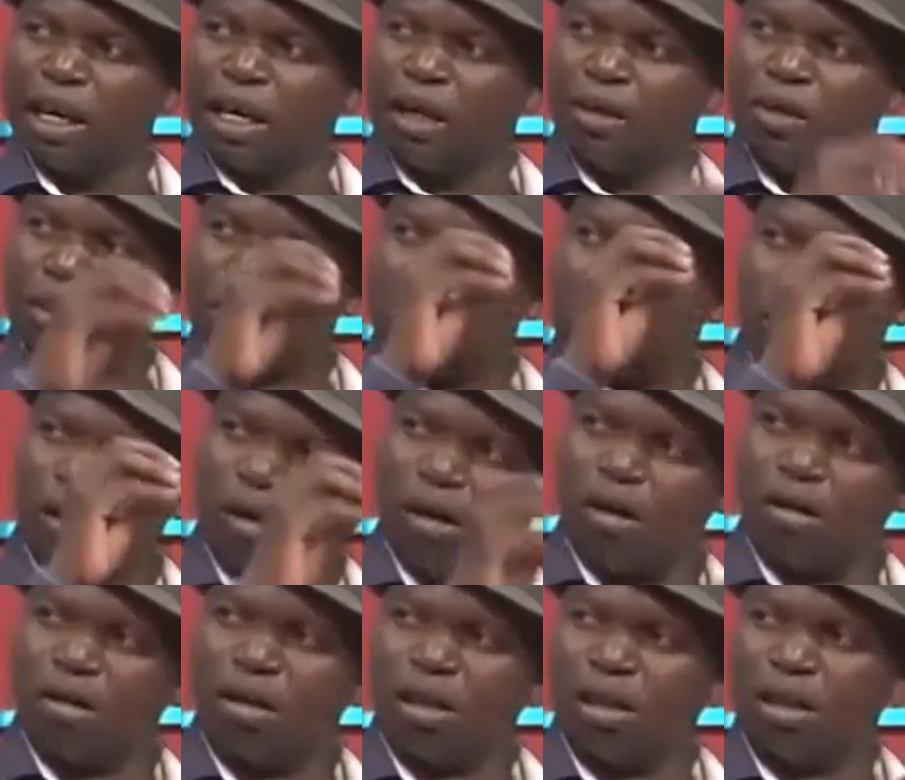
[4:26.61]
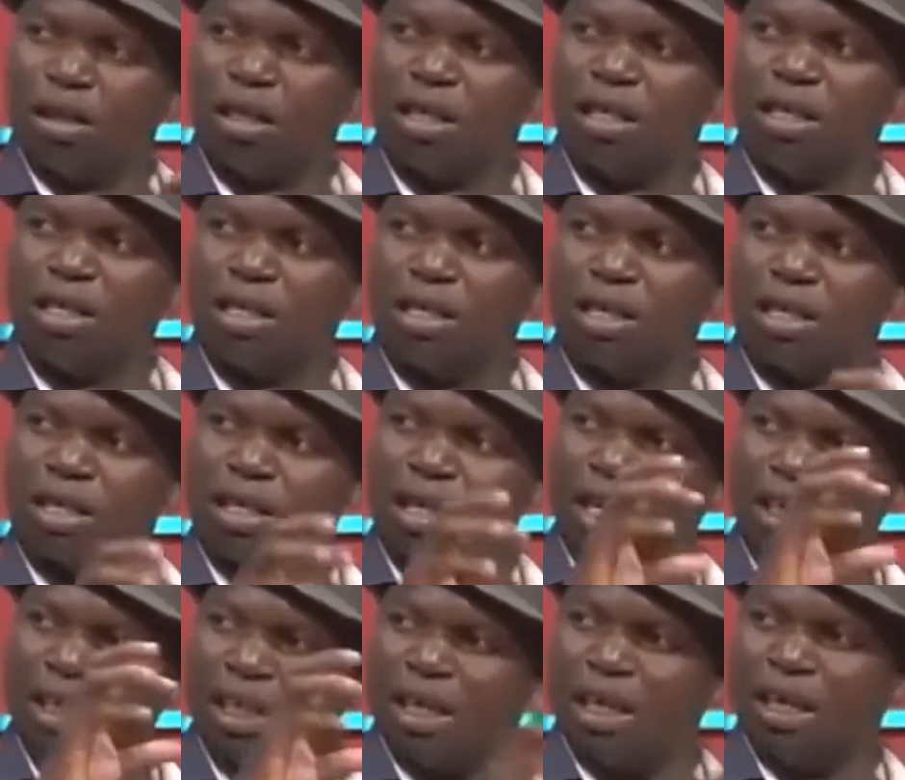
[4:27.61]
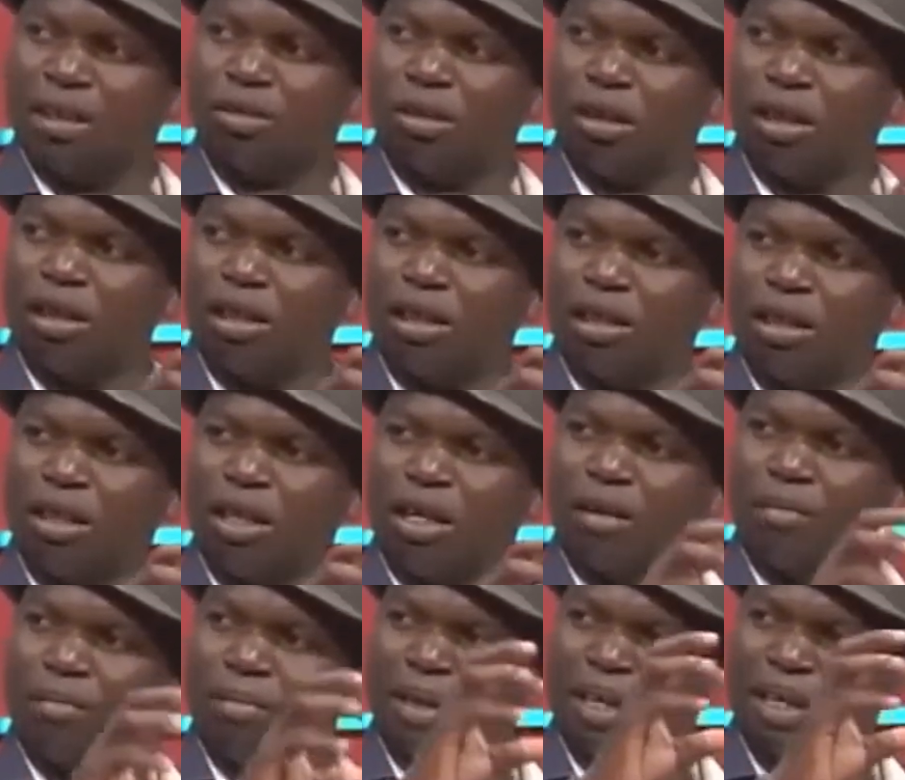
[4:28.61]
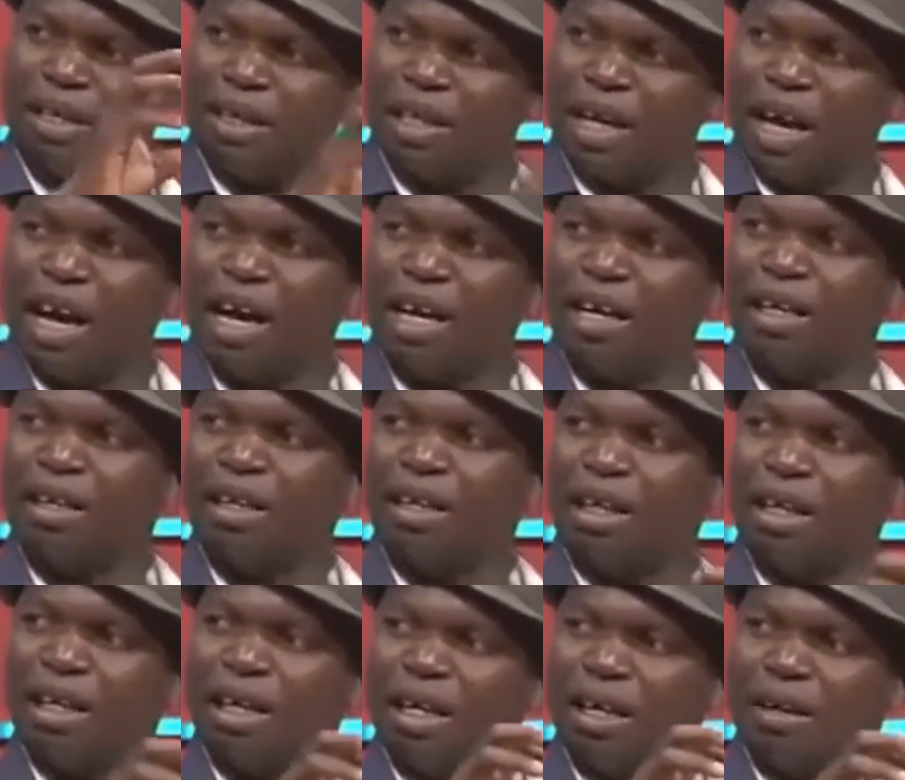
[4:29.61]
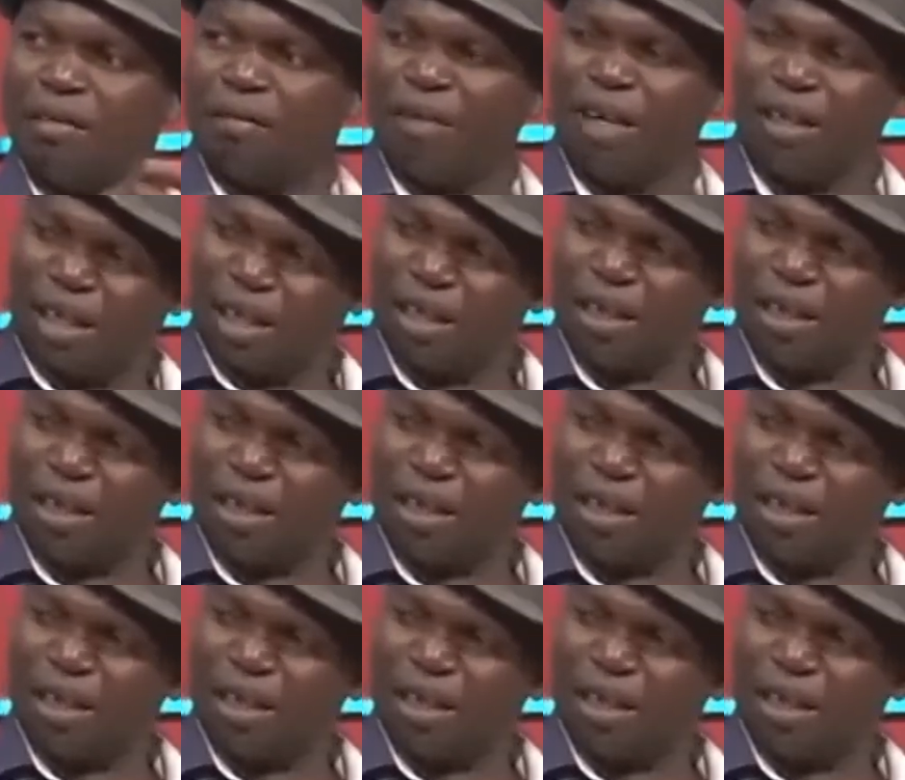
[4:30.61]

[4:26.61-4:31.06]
You see, all these things that are actually being done, you find